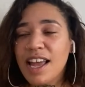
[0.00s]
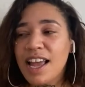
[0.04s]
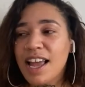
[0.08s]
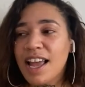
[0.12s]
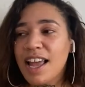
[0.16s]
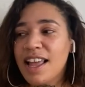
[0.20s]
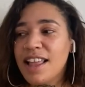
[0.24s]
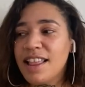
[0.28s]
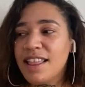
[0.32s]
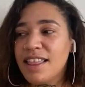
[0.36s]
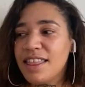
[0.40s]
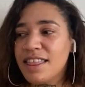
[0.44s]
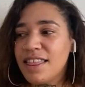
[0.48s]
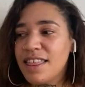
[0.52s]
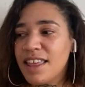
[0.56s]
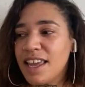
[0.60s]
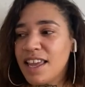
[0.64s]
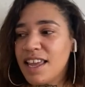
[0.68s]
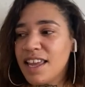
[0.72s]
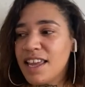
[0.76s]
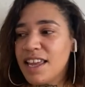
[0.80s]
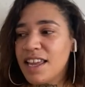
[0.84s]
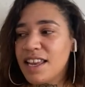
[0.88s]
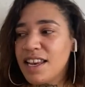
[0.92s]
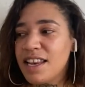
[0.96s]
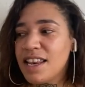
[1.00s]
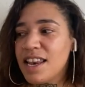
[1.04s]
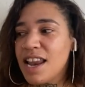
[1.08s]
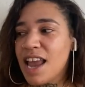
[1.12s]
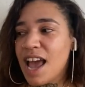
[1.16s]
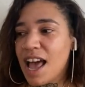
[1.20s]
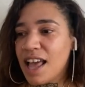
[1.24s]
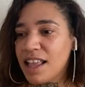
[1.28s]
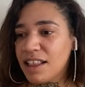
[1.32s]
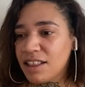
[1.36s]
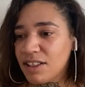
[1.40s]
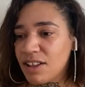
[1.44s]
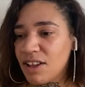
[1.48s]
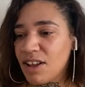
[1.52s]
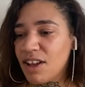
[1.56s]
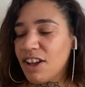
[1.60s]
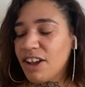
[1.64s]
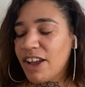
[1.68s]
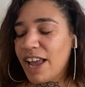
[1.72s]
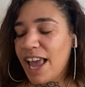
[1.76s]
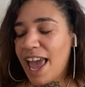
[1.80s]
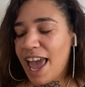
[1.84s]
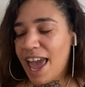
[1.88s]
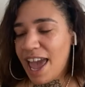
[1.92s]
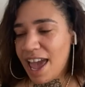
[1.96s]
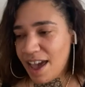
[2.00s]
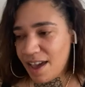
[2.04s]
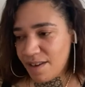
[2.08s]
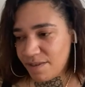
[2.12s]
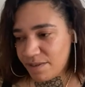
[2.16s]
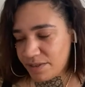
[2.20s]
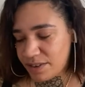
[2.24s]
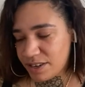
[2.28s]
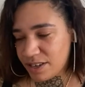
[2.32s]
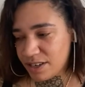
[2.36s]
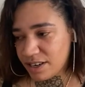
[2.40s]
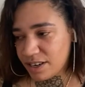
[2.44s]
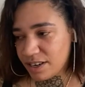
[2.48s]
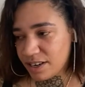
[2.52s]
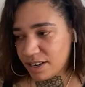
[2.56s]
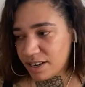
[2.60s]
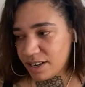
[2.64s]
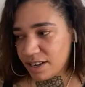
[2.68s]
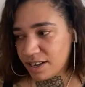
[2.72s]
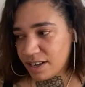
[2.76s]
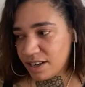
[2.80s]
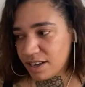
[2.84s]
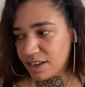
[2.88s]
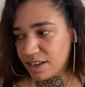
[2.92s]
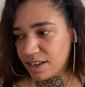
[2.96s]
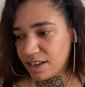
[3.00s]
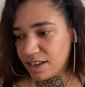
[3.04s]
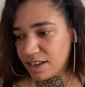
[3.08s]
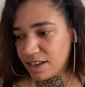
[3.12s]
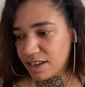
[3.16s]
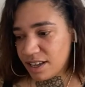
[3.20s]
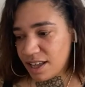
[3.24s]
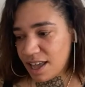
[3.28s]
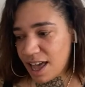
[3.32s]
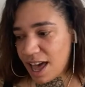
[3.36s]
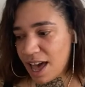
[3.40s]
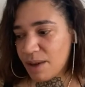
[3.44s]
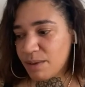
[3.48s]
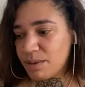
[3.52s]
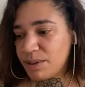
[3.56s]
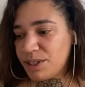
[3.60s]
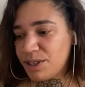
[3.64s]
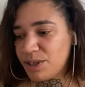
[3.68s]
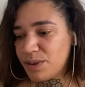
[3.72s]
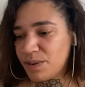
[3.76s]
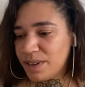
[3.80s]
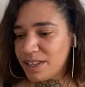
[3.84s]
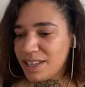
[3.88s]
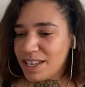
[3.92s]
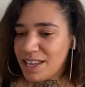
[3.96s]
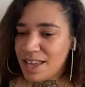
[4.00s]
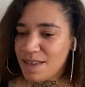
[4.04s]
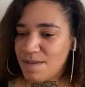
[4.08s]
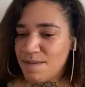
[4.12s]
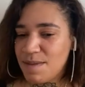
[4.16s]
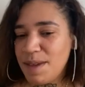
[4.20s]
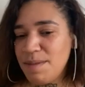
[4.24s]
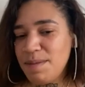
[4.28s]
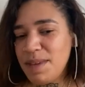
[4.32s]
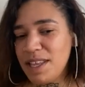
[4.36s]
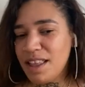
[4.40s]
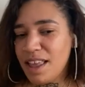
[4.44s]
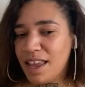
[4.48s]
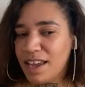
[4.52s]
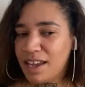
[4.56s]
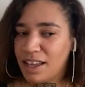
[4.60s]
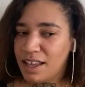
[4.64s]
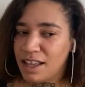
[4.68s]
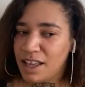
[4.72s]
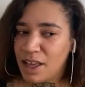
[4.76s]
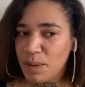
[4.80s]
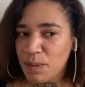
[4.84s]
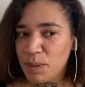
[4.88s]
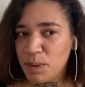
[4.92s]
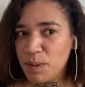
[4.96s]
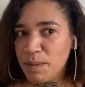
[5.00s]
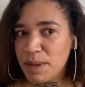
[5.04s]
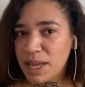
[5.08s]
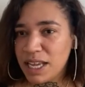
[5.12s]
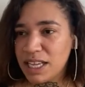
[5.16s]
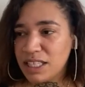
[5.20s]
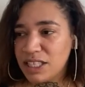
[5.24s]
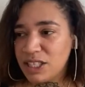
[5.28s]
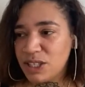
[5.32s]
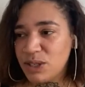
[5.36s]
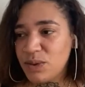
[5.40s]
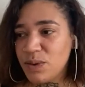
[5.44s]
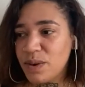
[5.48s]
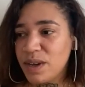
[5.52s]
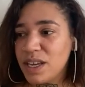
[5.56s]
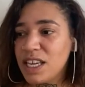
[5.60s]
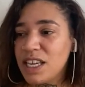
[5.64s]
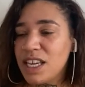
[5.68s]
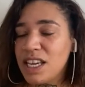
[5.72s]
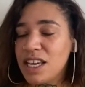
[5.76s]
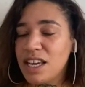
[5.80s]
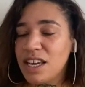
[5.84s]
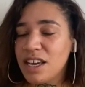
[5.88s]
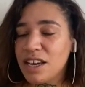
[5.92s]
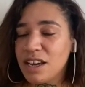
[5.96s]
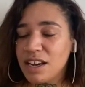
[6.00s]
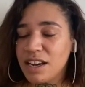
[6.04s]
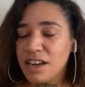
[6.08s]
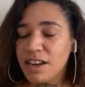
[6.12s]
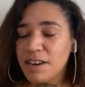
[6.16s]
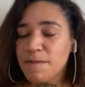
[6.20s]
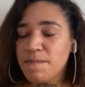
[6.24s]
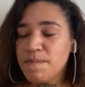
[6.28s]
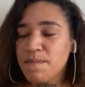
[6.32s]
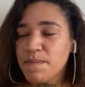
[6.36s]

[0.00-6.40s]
And then not long after I was doing that, maybe like a couple months to a year,